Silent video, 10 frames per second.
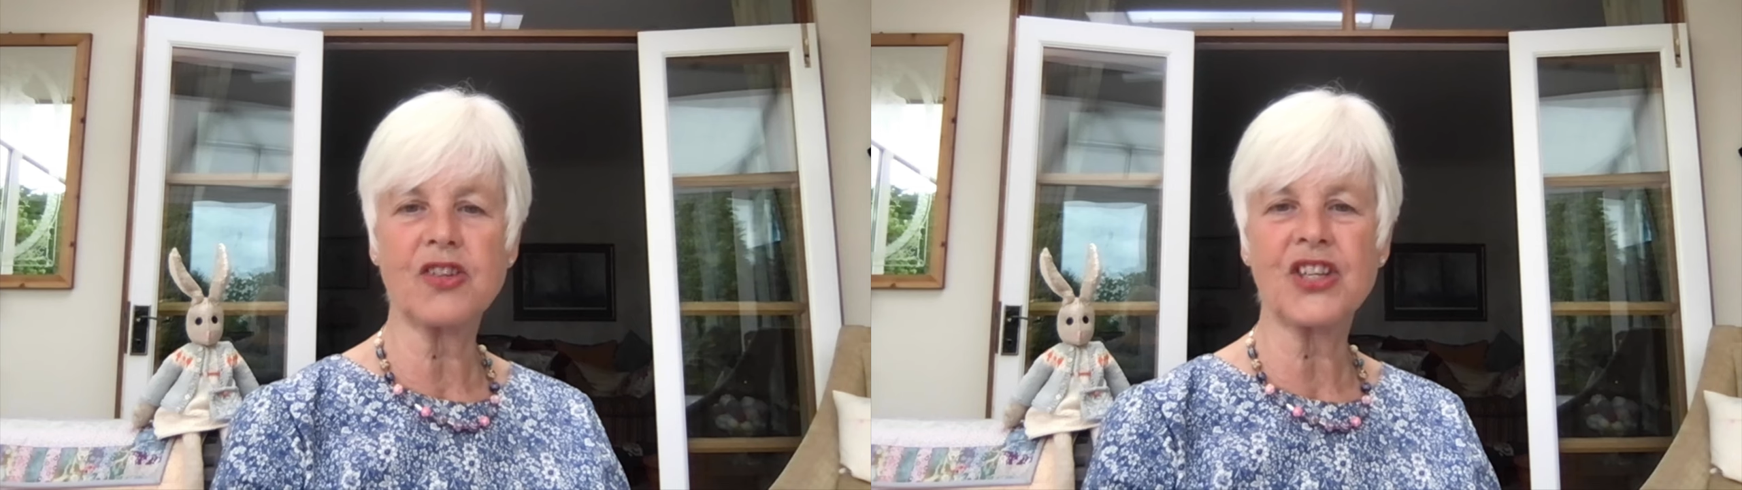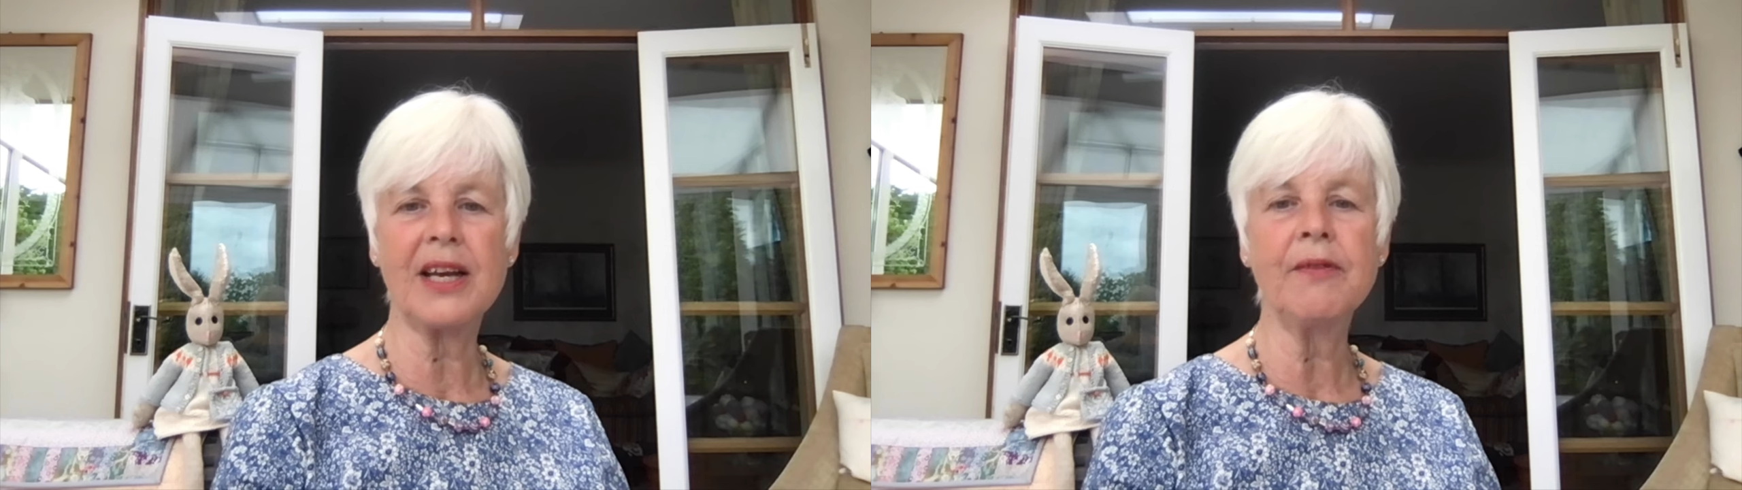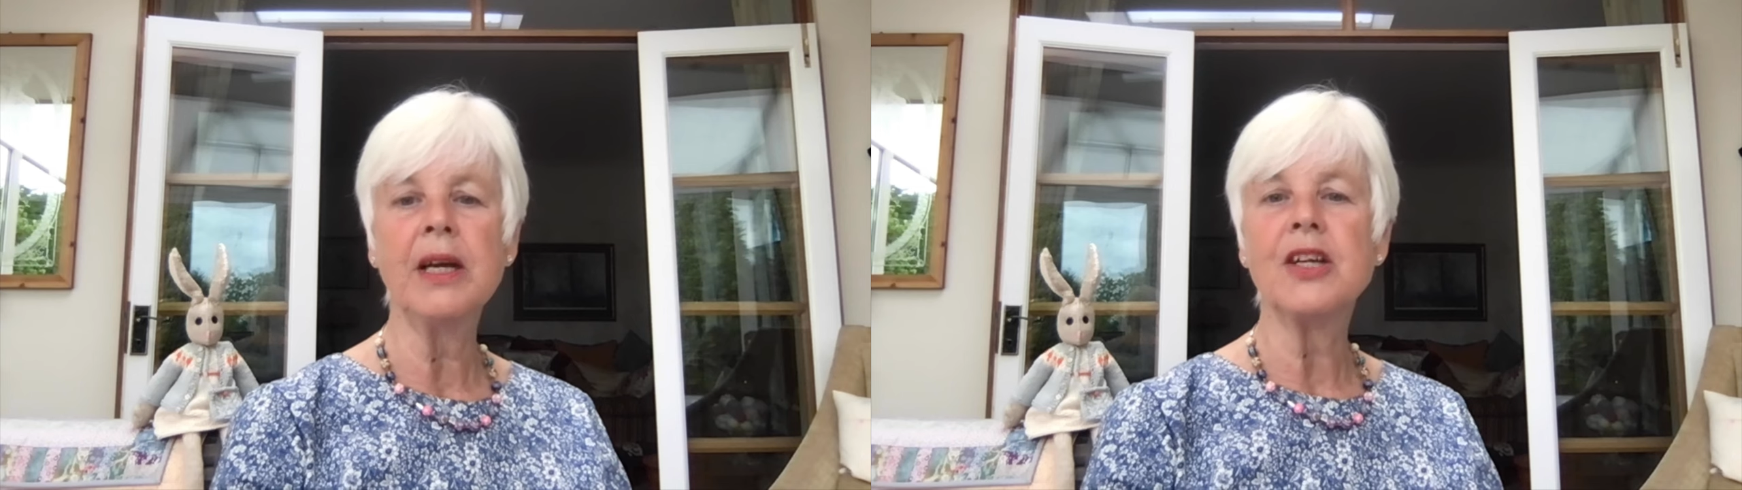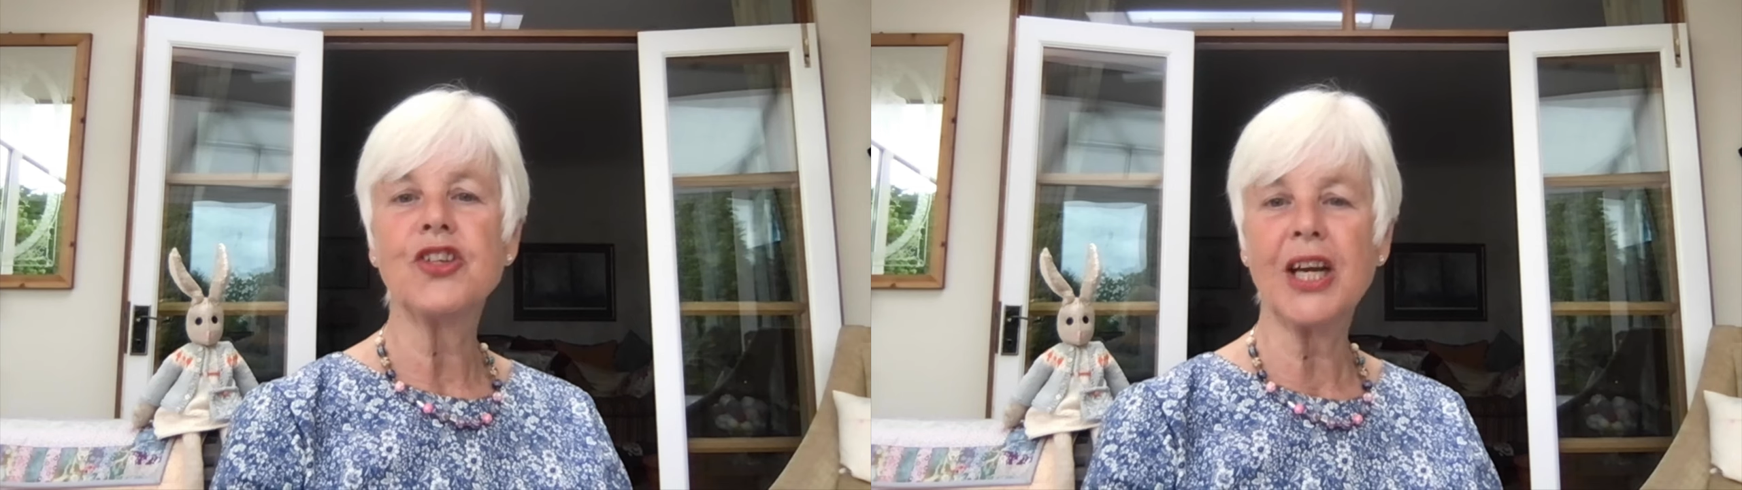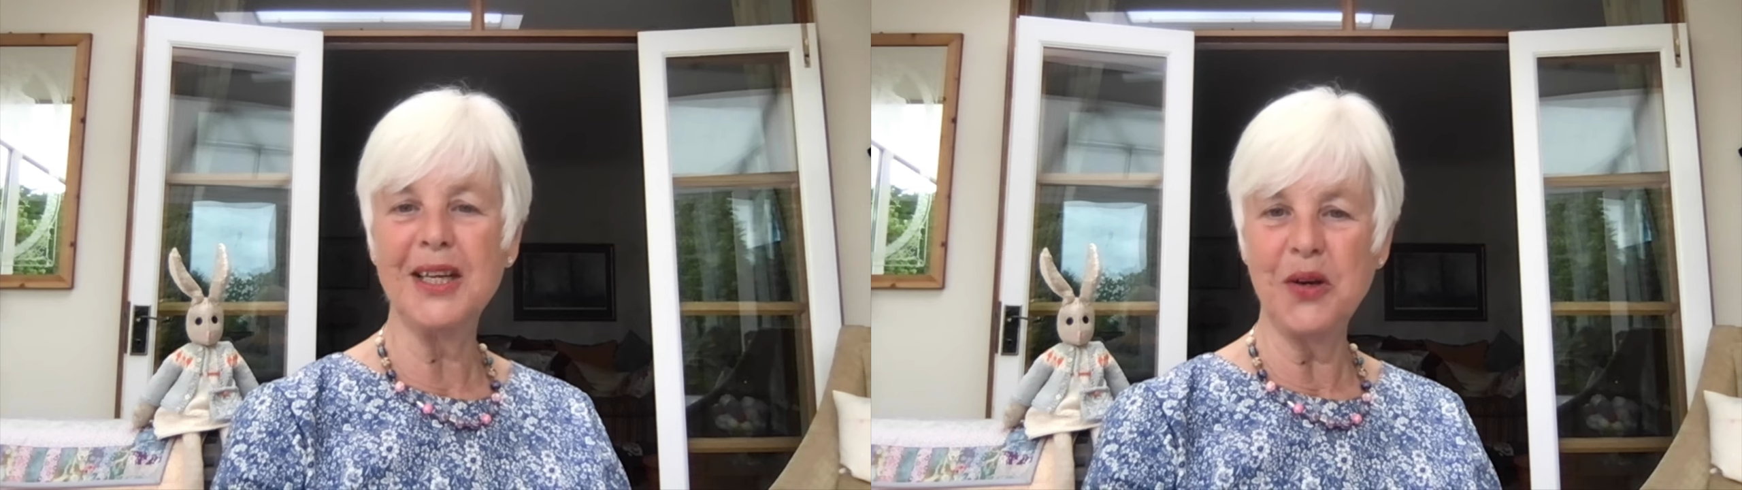save
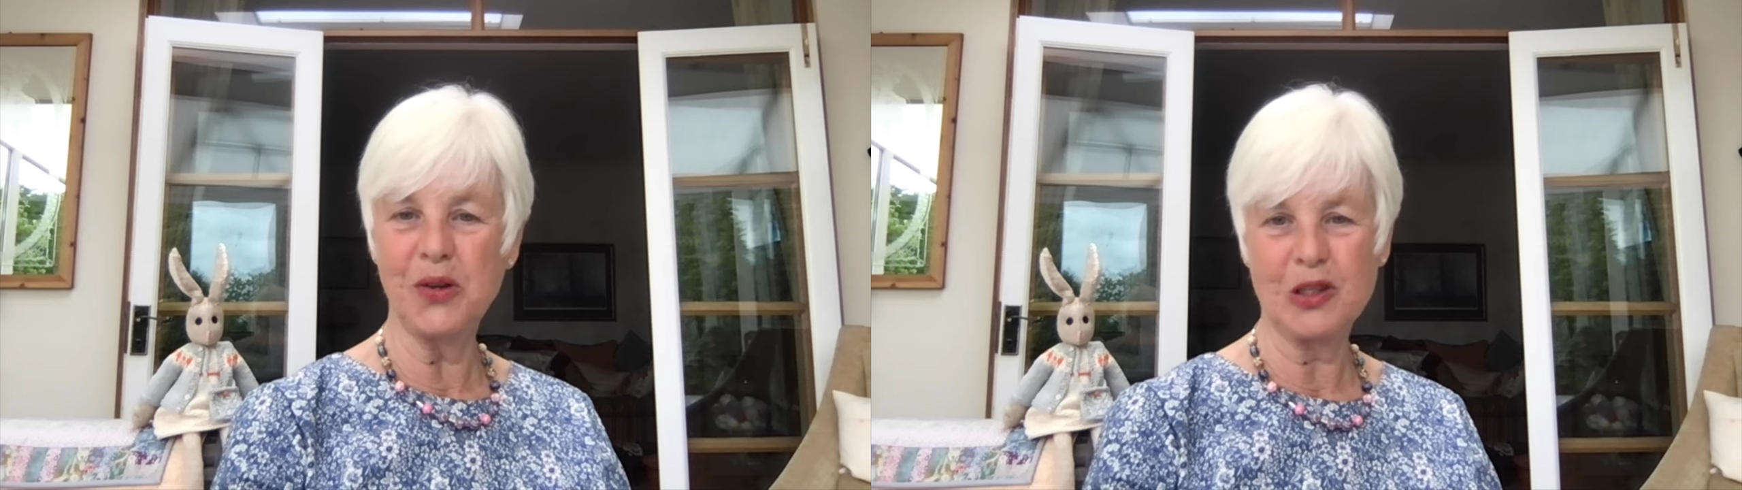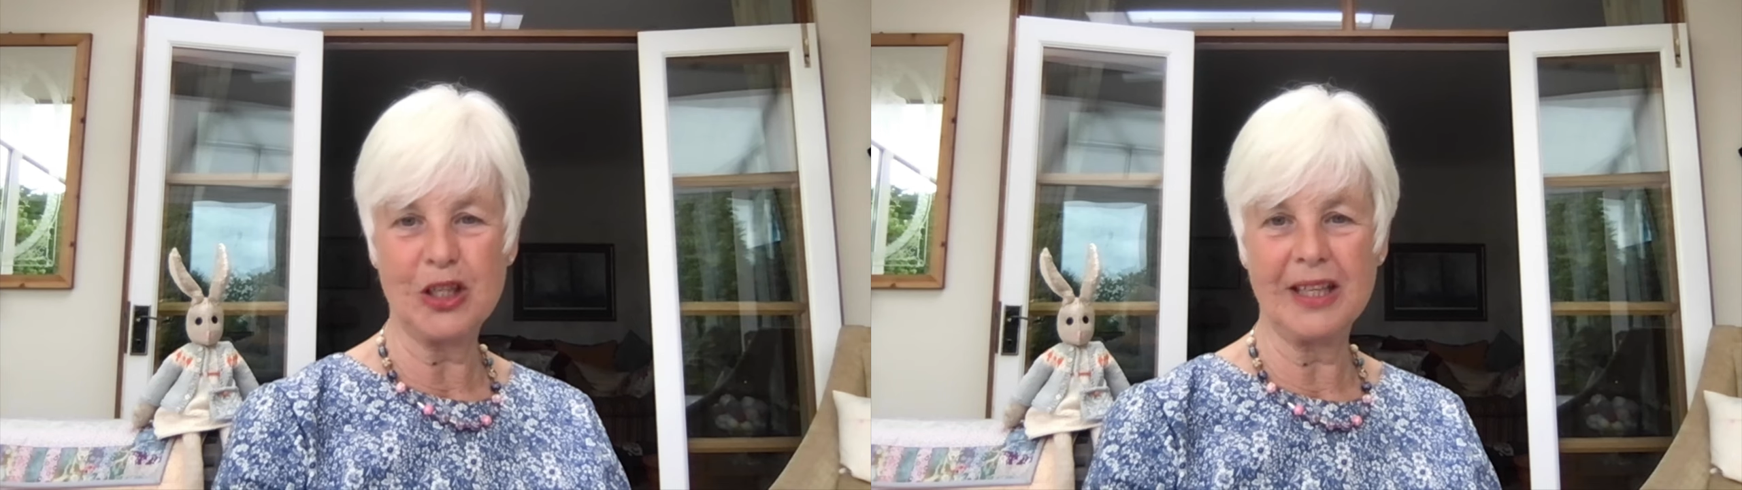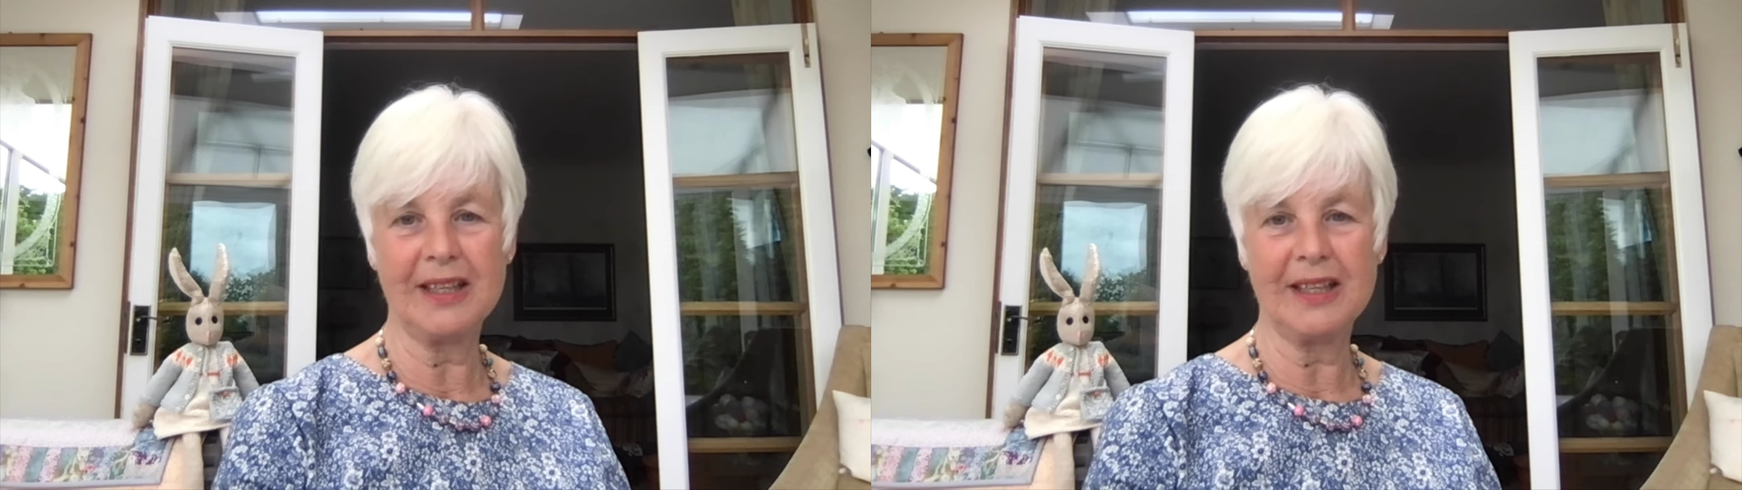Jane Austen